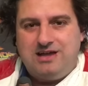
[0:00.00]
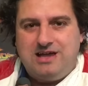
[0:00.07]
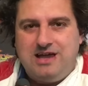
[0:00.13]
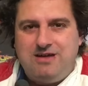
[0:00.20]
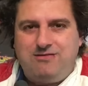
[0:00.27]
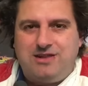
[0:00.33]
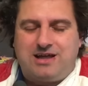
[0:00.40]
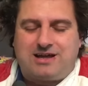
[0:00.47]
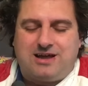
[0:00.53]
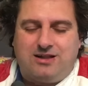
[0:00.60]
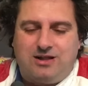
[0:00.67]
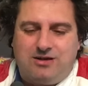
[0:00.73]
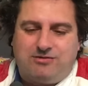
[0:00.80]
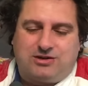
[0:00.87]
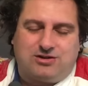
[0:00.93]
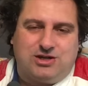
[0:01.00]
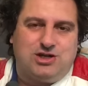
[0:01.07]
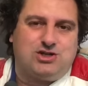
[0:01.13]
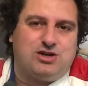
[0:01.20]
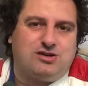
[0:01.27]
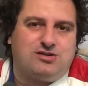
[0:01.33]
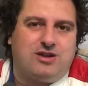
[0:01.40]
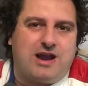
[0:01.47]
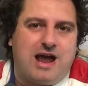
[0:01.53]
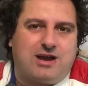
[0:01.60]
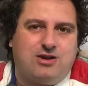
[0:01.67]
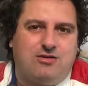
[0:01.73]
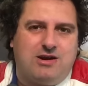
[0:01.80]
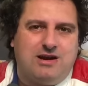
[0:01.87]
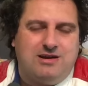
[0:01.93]
even the colour of a t-shirt's not
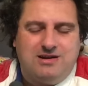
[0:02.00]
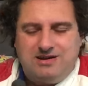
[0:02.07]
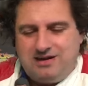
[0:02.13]
accurate.